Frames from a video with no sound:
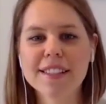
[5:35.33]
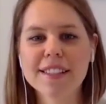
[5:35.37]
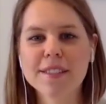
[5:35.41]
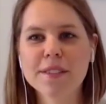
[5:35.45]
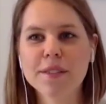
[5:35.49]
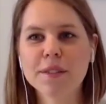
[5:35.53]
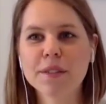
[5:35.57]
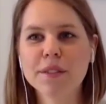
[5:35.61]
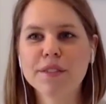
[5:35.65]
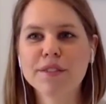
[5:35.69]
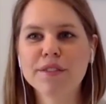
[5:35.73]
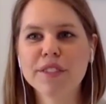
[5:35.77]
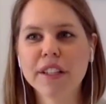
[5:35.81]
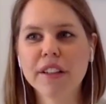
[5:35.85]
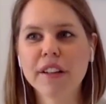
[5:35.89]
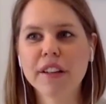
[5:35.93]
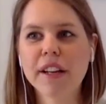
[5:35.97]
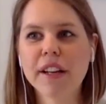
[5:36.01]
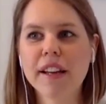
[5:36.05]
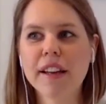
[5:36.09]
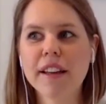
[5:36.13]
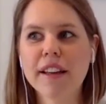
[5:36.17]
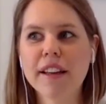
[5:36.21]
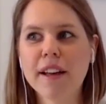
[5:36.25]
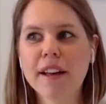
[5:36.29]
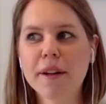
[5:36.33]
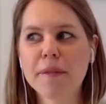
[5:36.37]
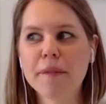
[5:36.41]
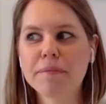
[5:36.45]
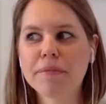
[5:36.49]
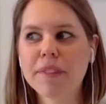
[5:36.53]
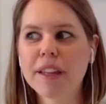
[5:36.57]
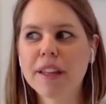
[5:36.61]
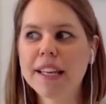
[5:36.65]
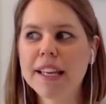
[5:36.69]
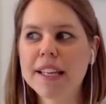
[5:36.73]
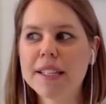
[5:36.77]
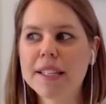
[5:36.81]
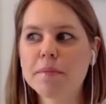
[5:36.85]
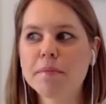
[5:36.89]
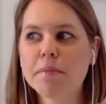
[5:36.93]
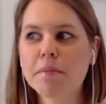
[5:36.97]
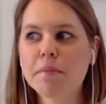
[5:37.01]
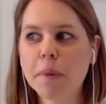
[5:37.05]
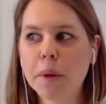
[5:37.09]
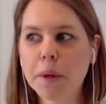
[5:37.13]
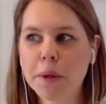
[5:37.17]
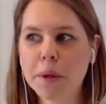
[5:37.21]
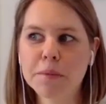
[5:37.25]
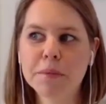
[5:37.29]
this sort of very um, I guess
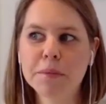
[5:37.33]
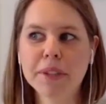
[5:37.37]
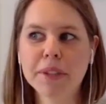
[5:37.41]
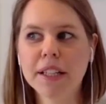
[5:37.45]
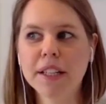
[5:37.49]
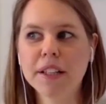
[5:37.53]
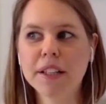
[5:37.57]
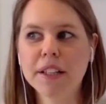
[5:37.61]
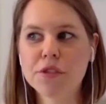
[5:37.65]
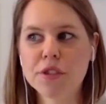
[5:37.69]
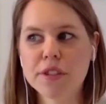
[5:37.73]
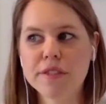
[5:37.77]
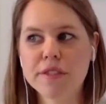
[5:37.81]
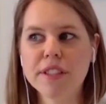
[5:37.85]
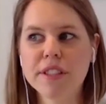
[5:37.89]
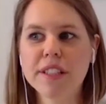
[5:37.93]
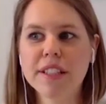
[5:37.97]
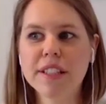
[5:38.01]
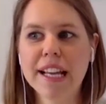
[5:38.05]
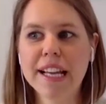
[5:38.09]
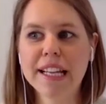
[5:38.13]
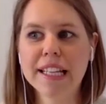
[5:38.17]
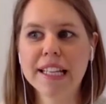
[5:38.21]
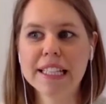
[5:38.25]
bottom line driven